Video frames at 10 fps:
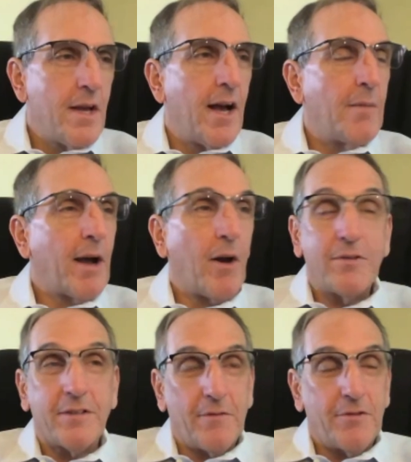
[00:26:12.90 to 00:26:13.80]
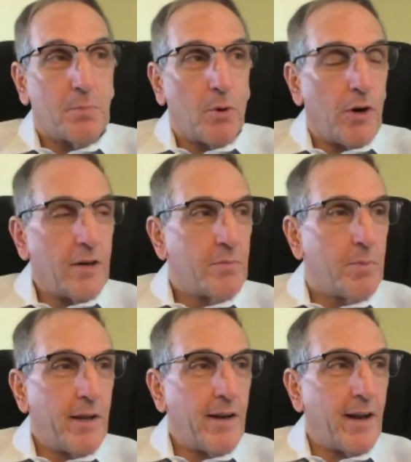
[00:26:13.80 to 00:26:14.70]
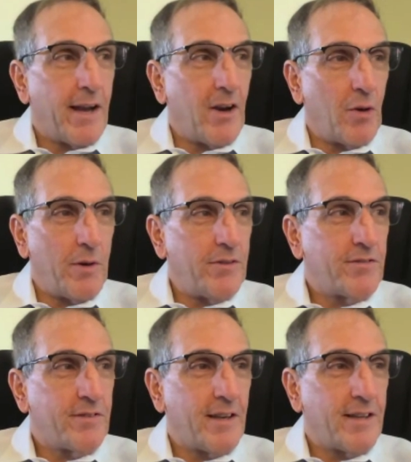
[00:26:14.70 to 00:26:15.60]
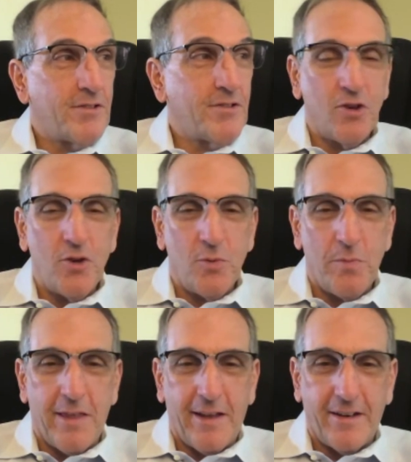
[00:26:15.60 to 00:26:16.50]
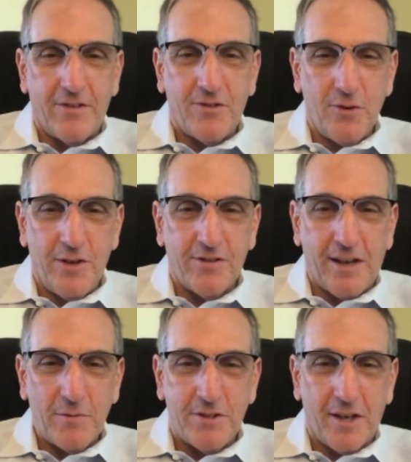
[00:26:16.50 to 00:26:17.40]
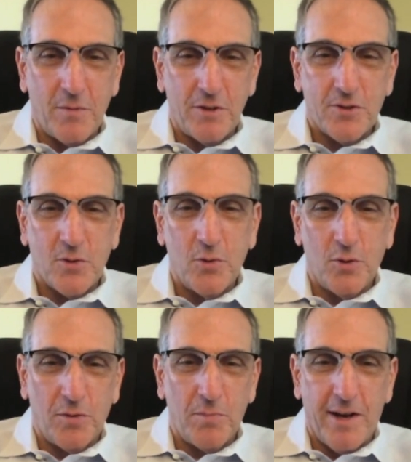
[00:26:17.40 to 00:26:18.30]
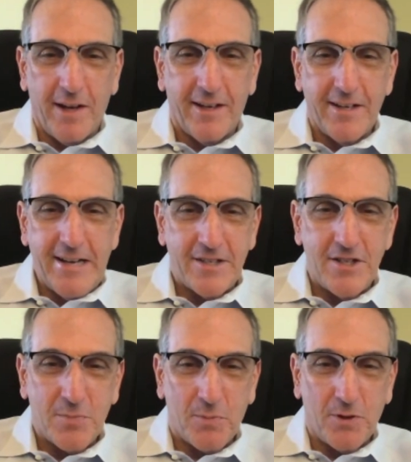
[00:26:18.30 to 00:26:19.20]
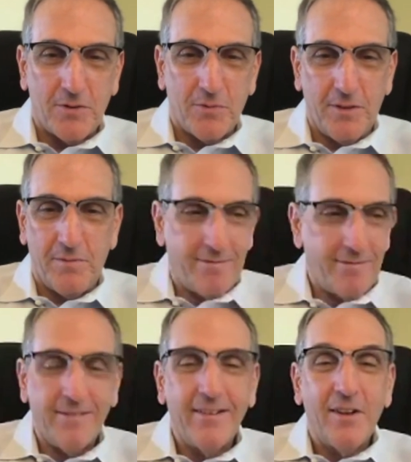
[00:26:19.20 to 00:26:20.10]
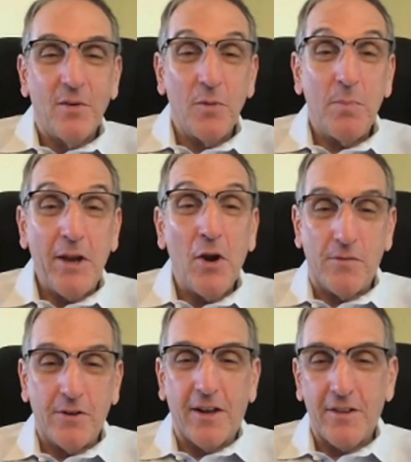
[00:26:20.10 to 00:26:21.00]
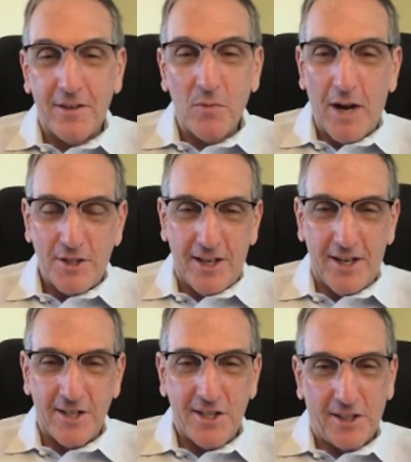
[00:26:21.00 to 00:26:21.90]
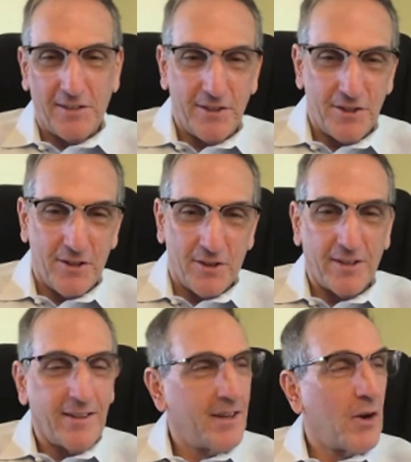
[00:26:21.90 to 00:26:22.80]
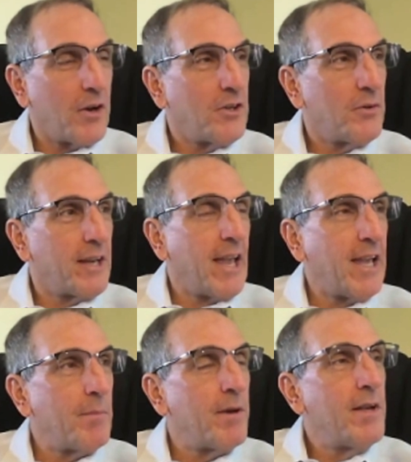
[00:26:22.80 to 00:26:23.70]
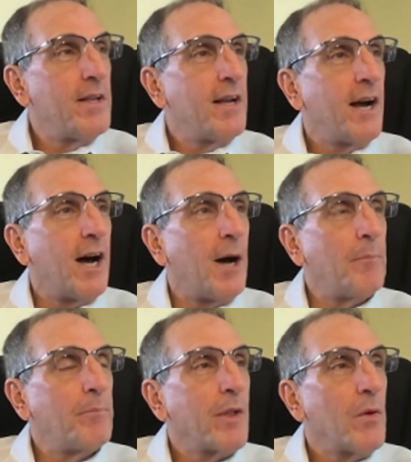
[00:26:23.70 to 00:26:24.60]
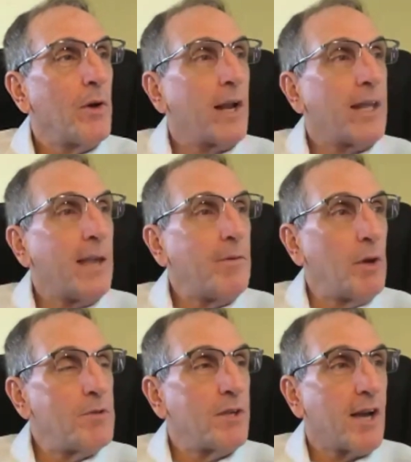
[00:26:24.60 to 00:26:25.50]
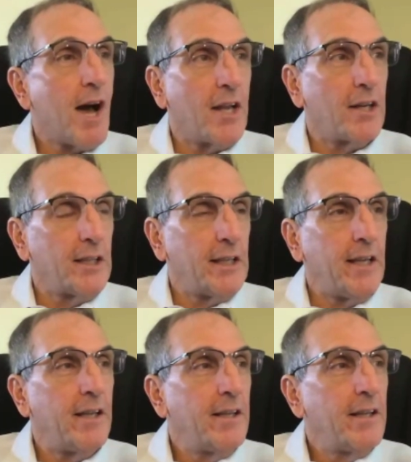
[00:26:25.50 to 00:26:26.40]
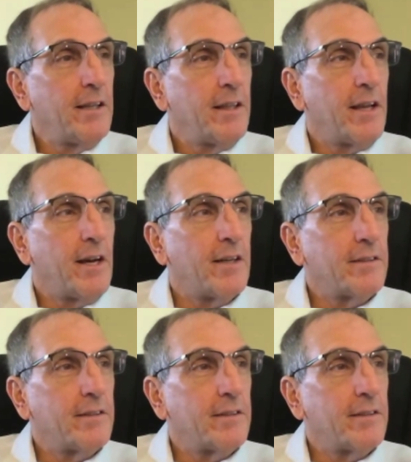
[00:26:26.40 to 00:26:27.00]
I always loved sports, but I always assumed that as soon as I was done with school, my connection to sports would be over, other than watching it on television or going to a game. When I came to Williams and Connolly, the